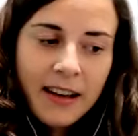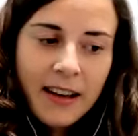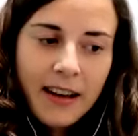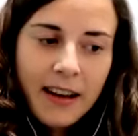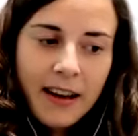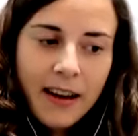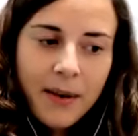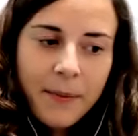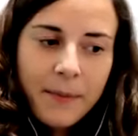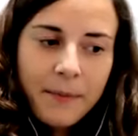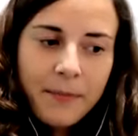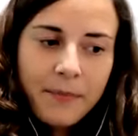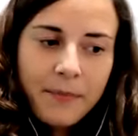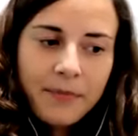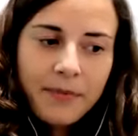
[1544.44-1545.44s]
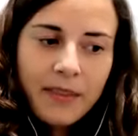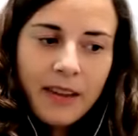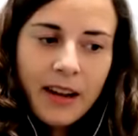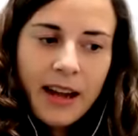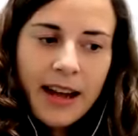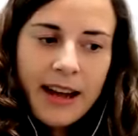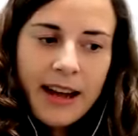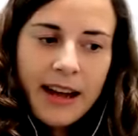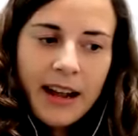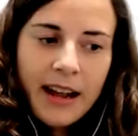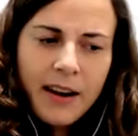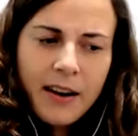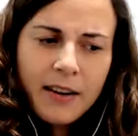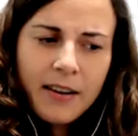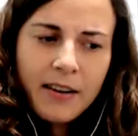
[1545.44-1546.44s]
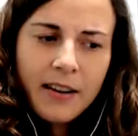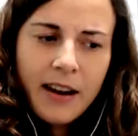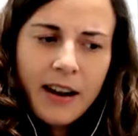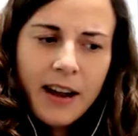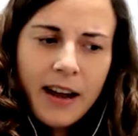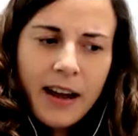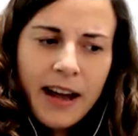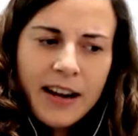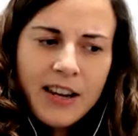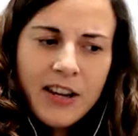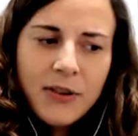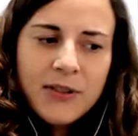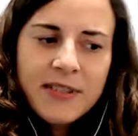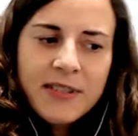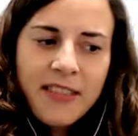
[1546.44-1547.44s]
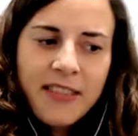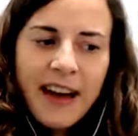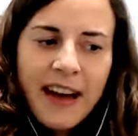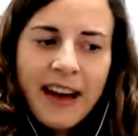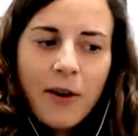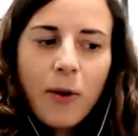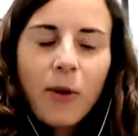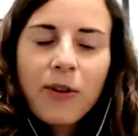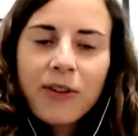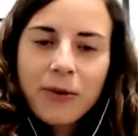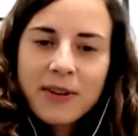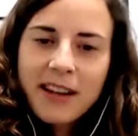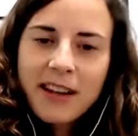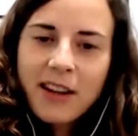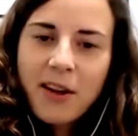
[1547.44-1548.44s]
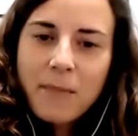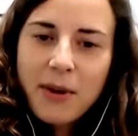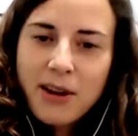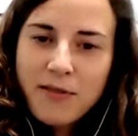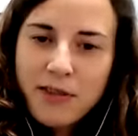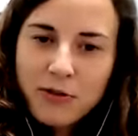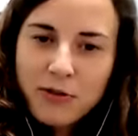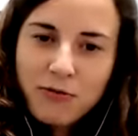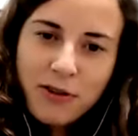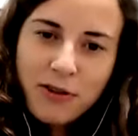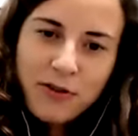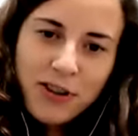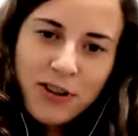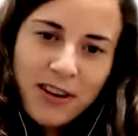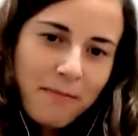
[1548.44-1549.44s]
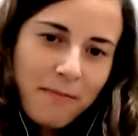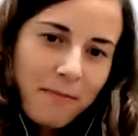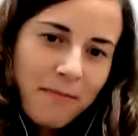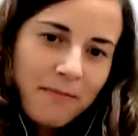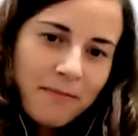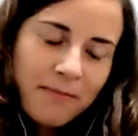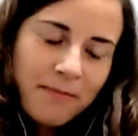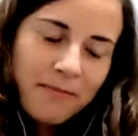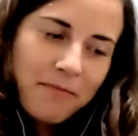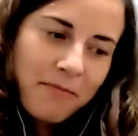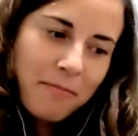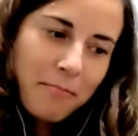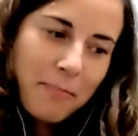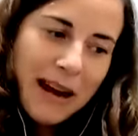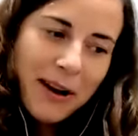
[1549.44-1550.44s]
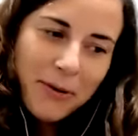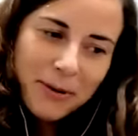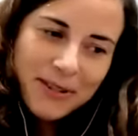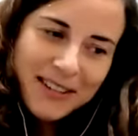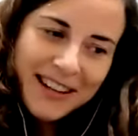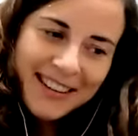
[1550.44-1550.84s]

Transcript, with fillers: um, and and using that also as like a bit of a Trojan mouse